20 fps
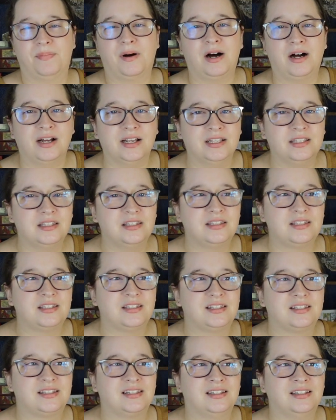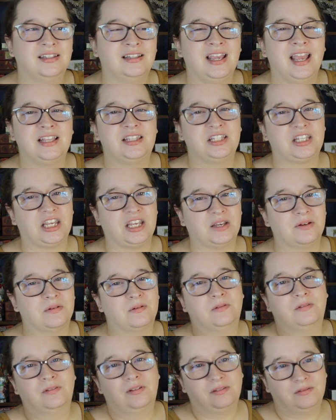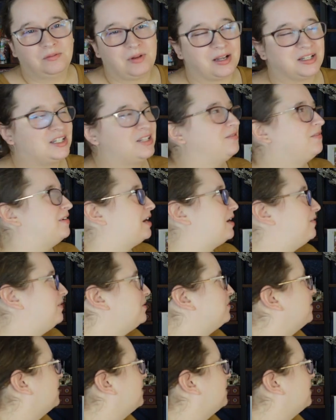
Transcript: puns it's cute. Watch the video if you